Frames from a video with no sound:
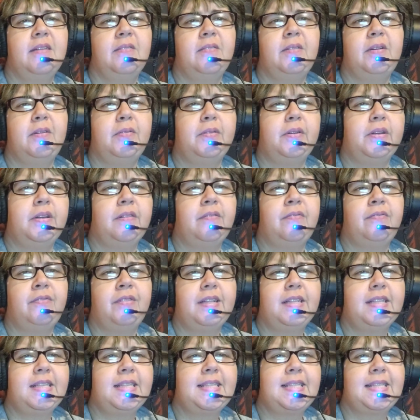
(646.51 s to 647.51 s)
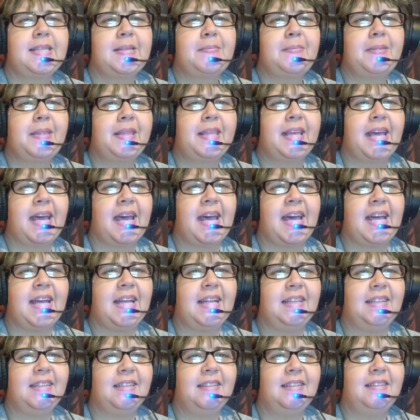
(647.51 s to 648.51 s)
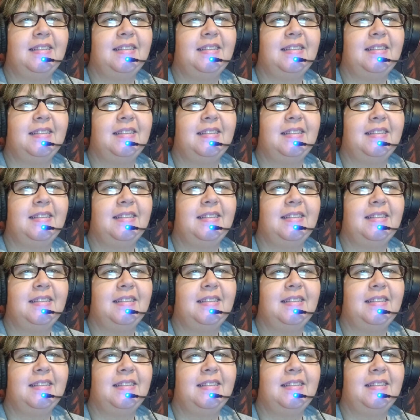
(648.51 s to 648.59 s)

We will convince them that,